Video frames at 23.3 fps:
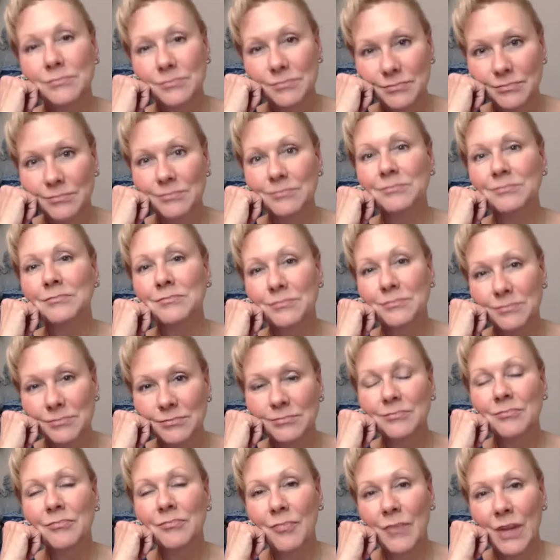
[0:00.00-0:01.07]
Mm-hmm.
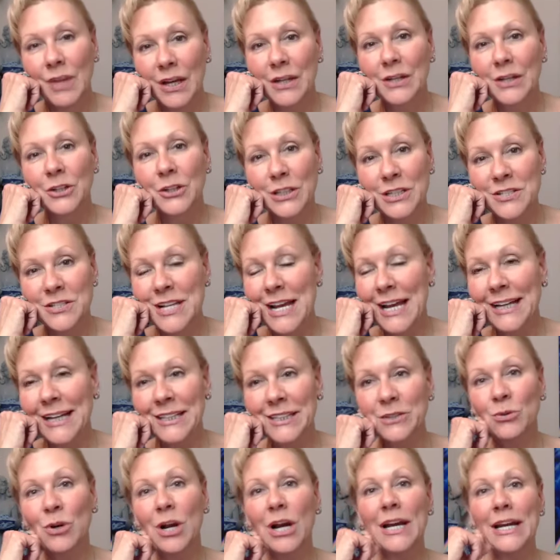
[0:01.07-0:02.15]
You're
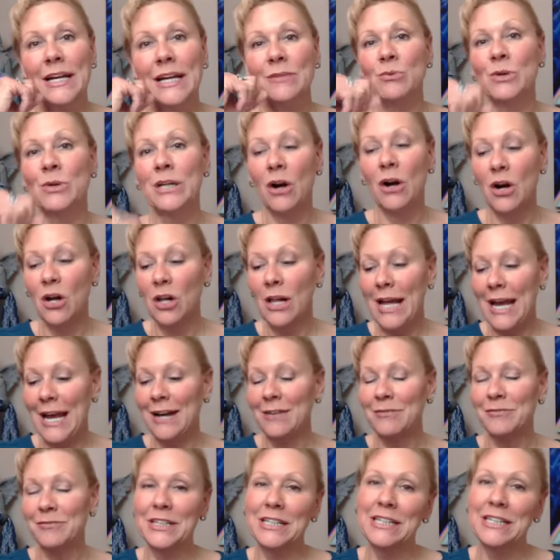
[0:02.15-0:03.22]
exactly right. We all
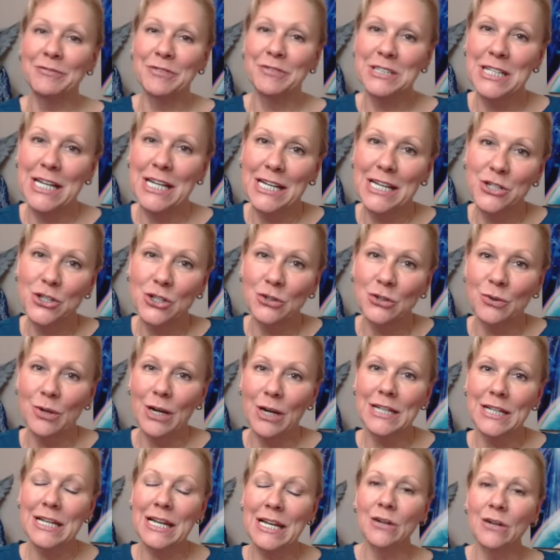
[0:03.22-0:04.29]
have the invitation
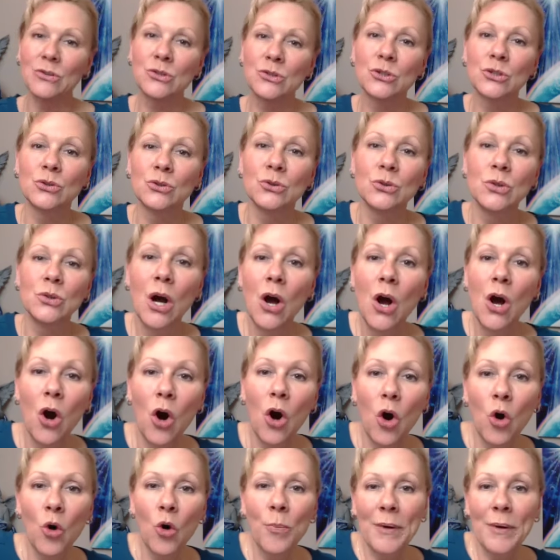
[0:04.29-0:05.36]
right now to
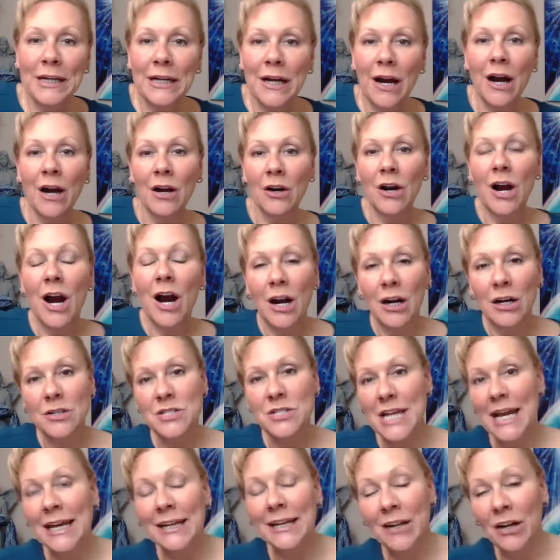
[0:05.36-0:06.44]
open our hearts
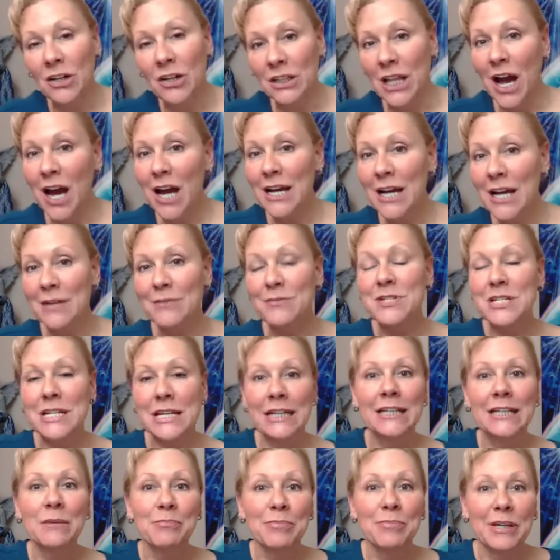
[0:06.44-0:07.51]
and our lives
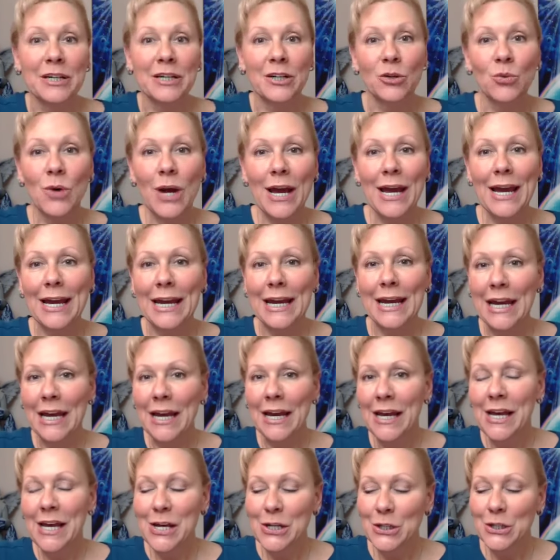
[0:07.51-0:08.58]
in a bigger way.
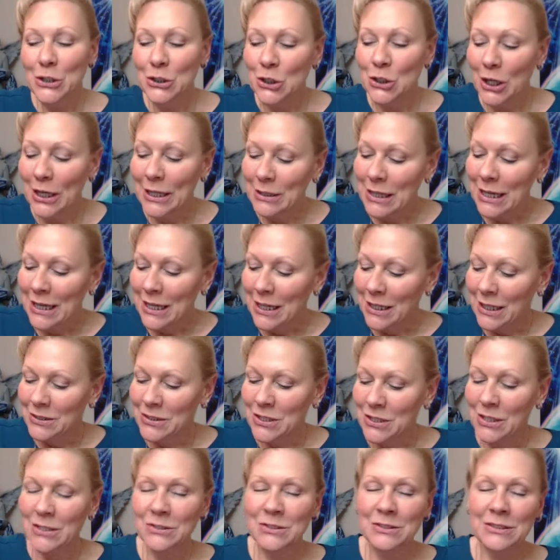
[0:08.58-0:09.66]
You know,
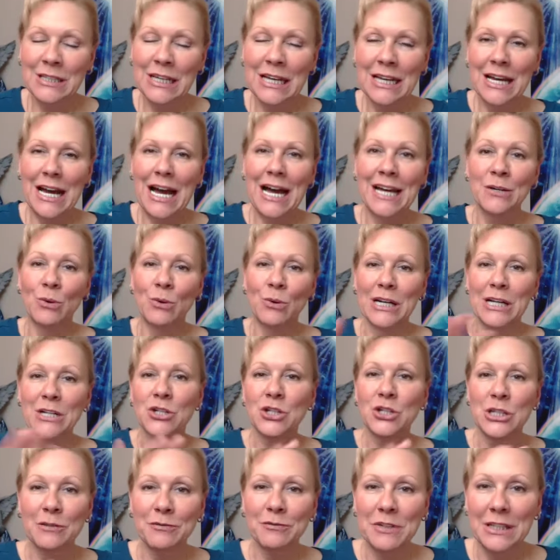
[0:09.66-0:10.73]
I don't want to
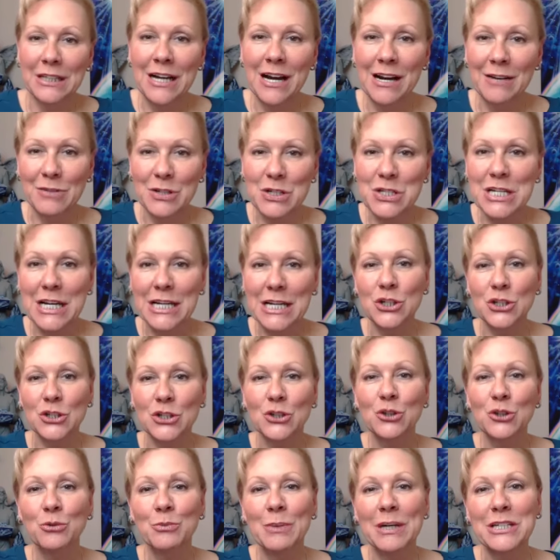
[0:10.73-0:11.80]
shift the conversation
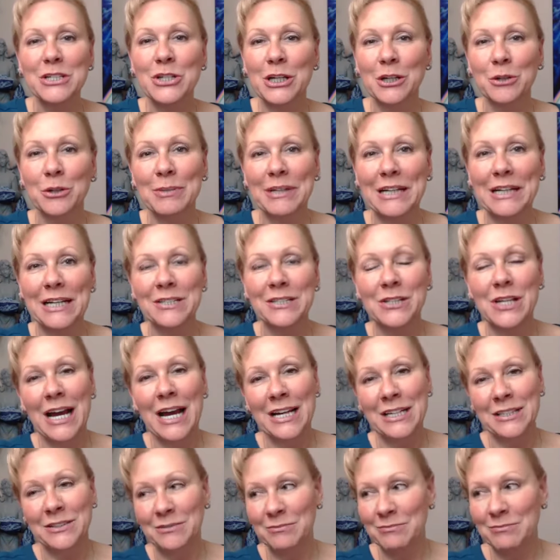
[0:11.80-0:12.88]
too much here, but
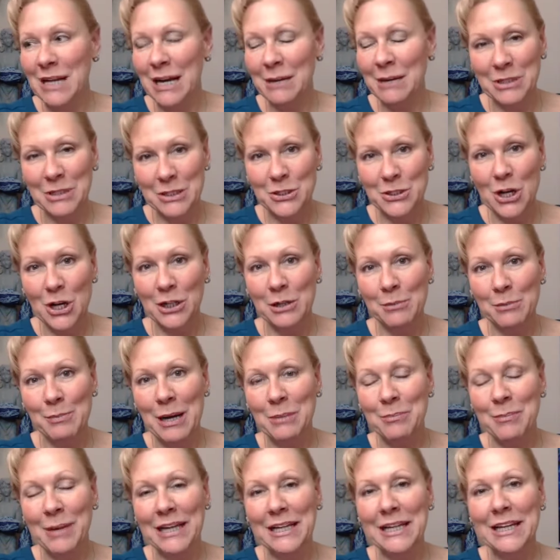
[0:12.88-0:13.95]
I'm going to talk
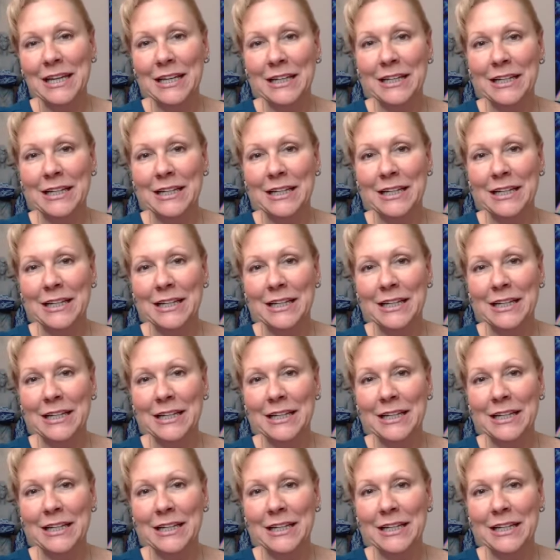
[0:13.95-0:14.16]
about my kitty.